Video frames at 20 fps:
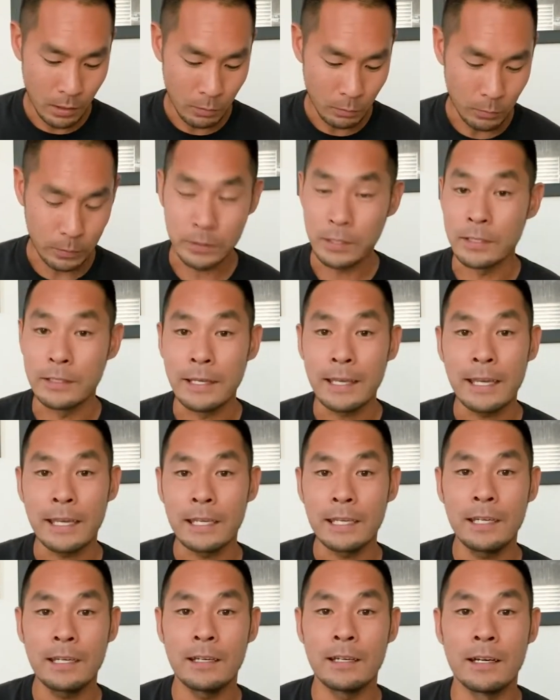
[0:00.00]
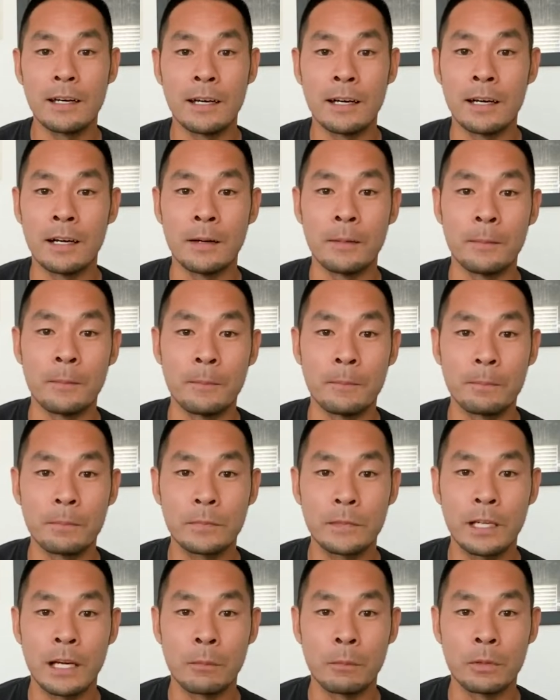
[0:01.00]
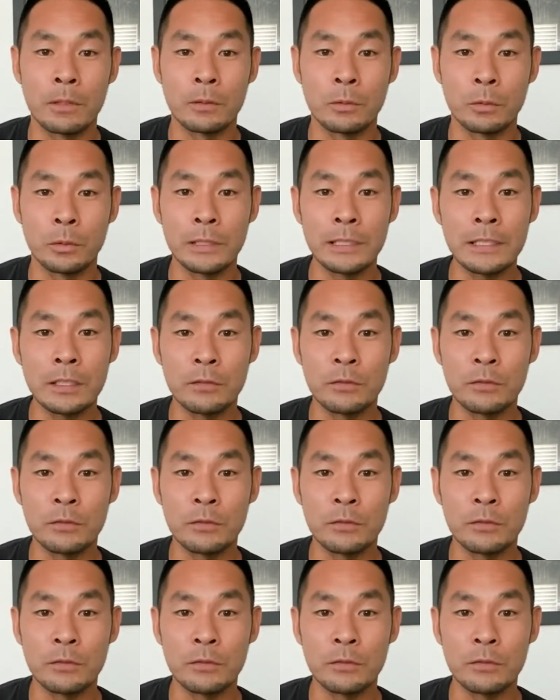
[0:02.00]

Well, today, um, I'm going to read